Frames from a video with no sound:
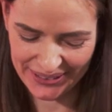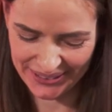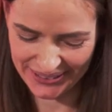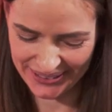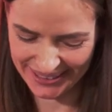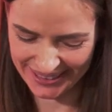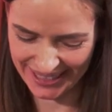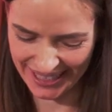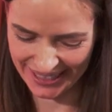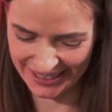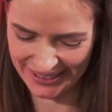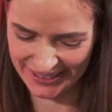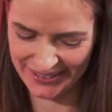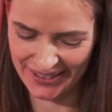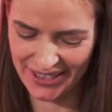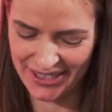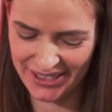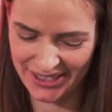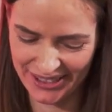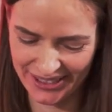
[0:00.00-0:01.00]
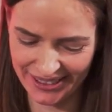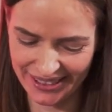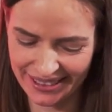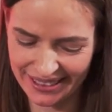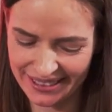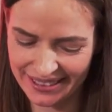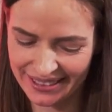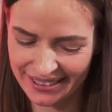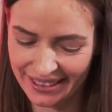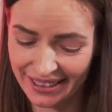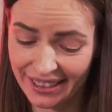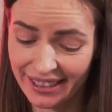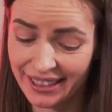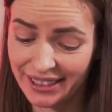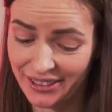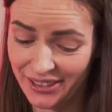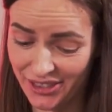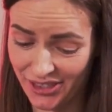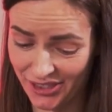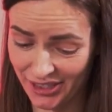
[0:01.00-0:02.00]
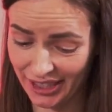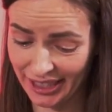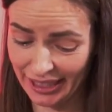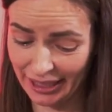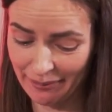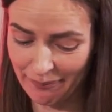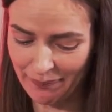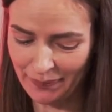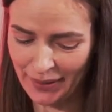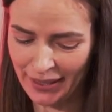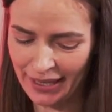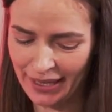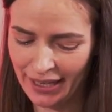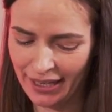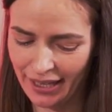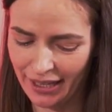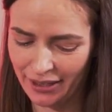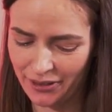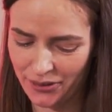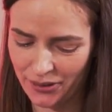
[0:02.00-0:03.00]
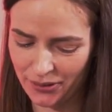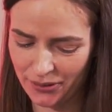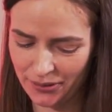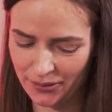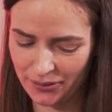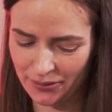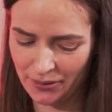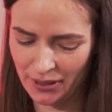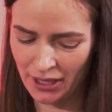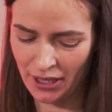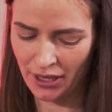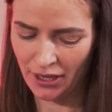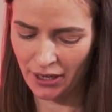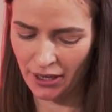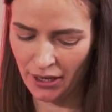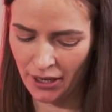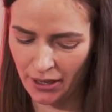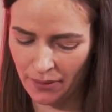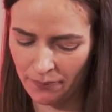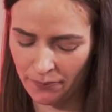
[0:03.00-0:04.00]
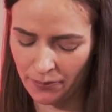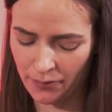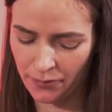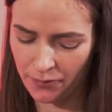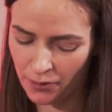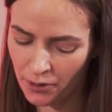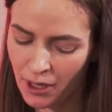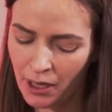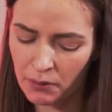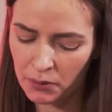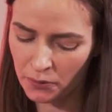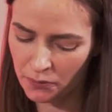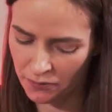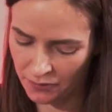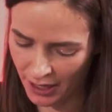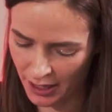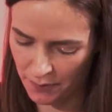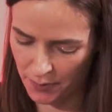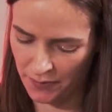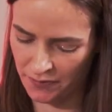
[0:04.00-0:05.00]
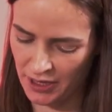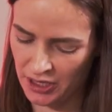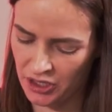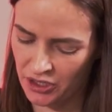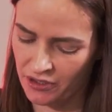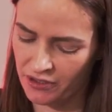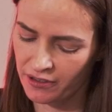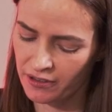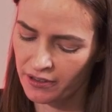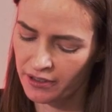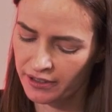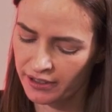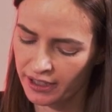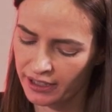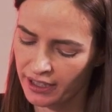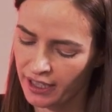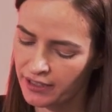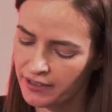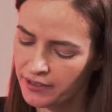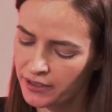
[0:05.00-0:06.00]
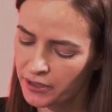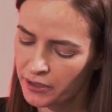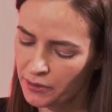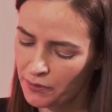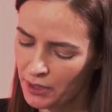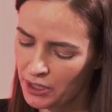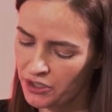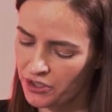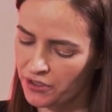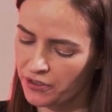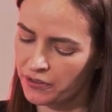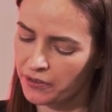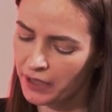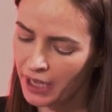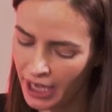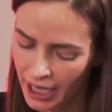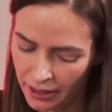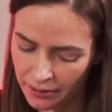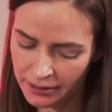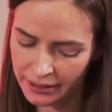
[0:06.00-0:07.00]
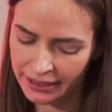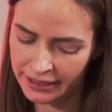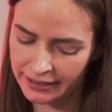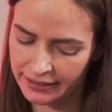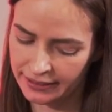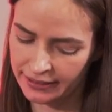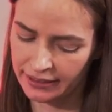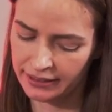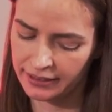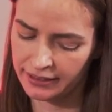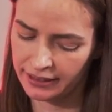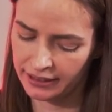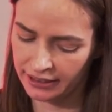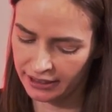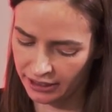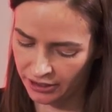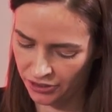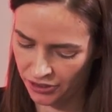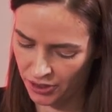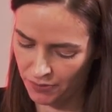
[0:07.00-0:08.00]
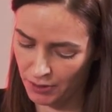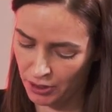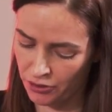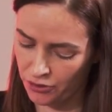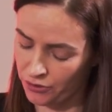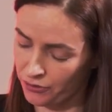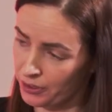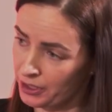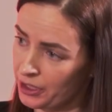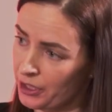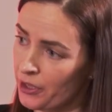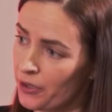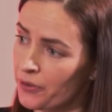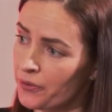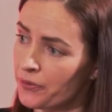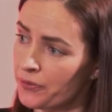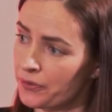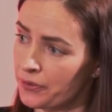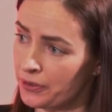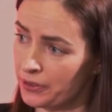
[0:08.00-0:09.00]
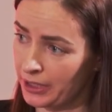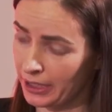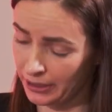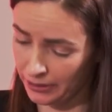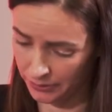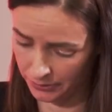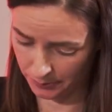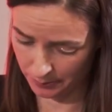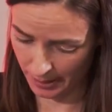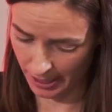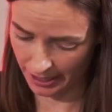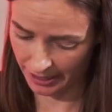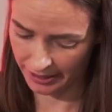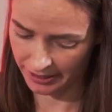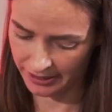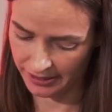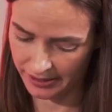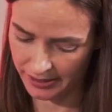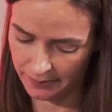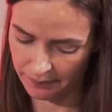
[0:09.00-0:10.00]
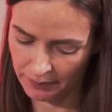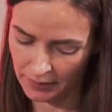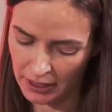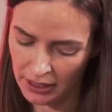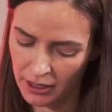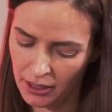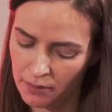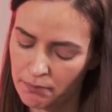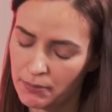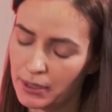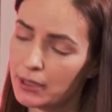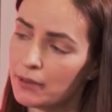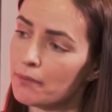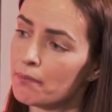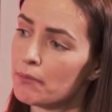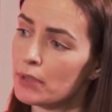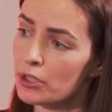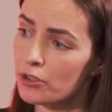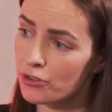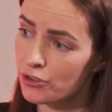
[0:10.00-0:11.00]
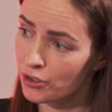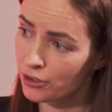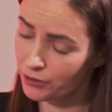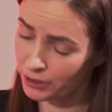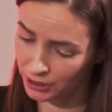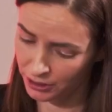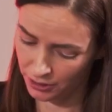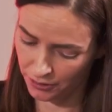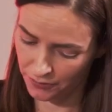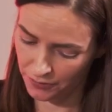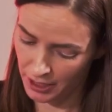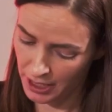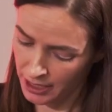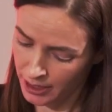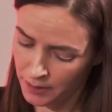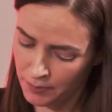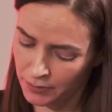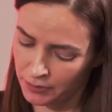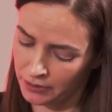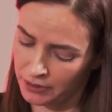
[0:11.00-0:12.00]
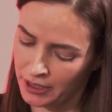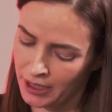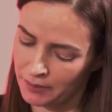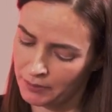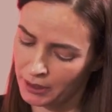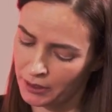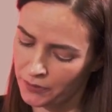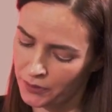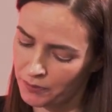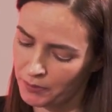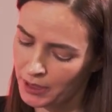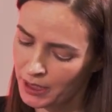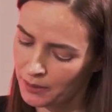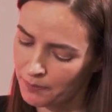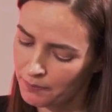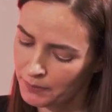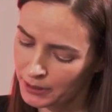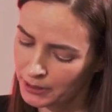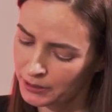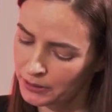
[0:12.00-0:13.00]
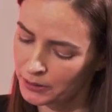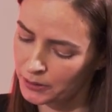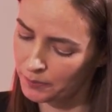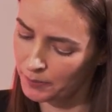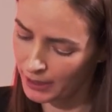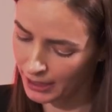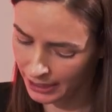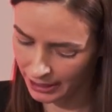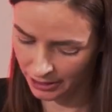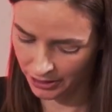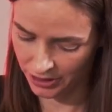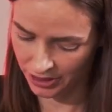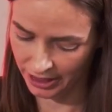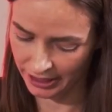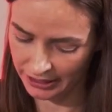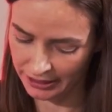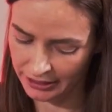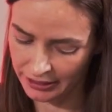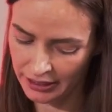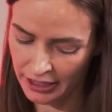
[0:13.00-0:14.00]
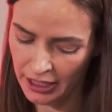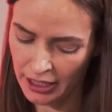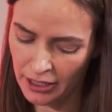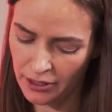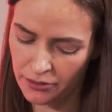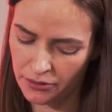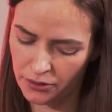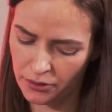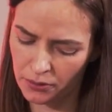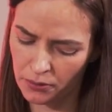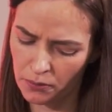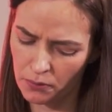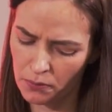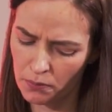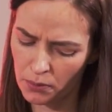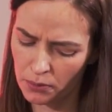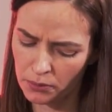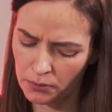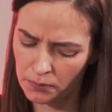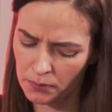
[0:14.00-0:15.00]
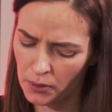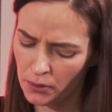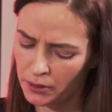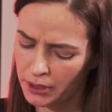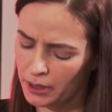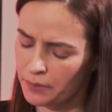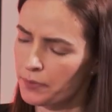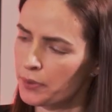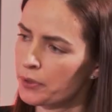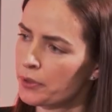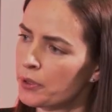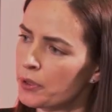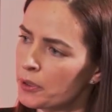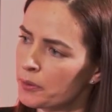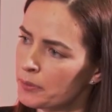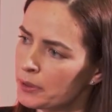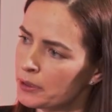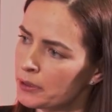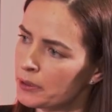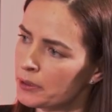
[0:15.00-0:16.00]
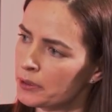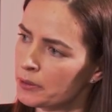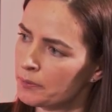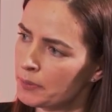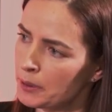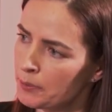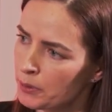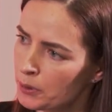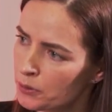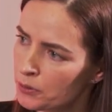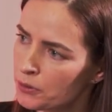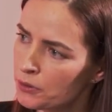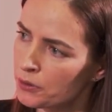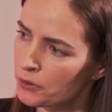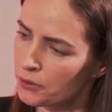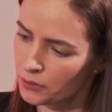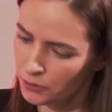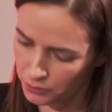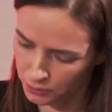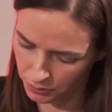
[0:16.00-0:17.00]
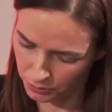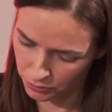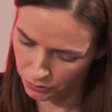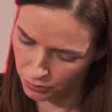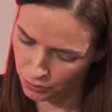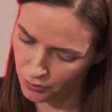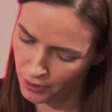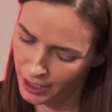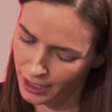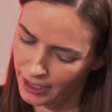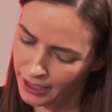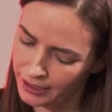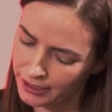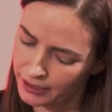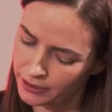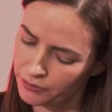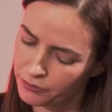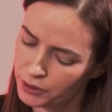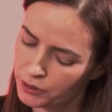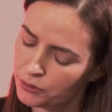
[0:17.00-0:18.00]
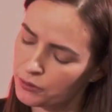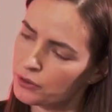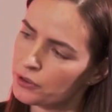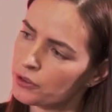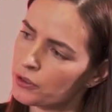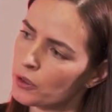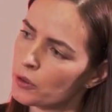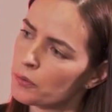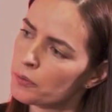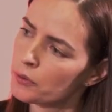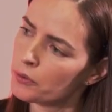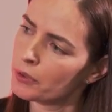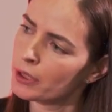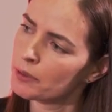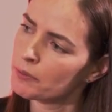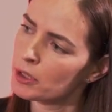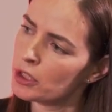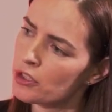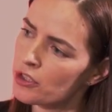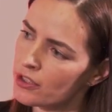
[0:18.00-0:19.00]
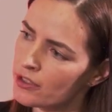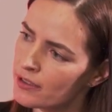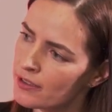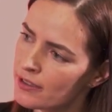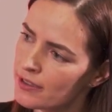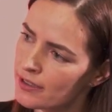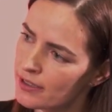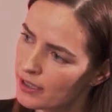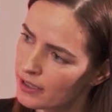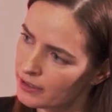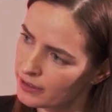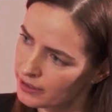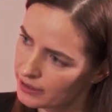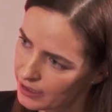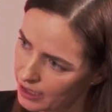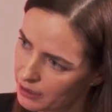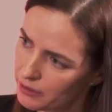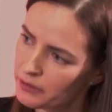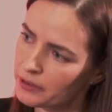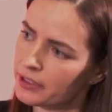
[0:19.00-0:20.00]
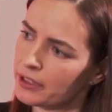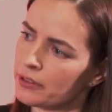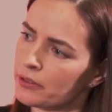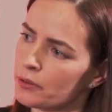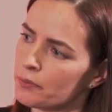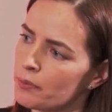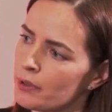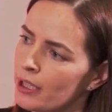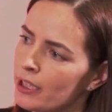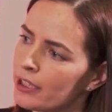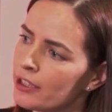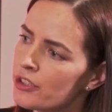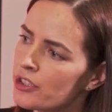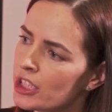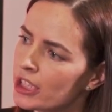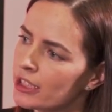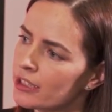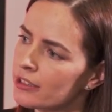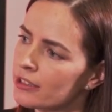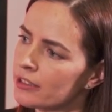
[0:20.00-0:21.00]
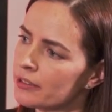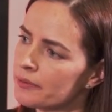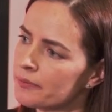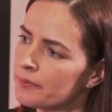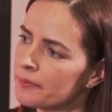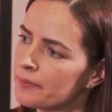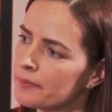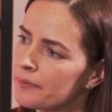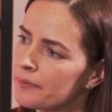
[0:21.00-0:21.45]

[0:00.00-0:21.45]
on to the next question, ESG. So 4 out of 5 professionals can answer a question on how they assess the ESG maturity of their suppliers. But majority of carbon coming from company supply chain. So what more can procurement people do to track and reduce Scope 3 emissions down the supply chain?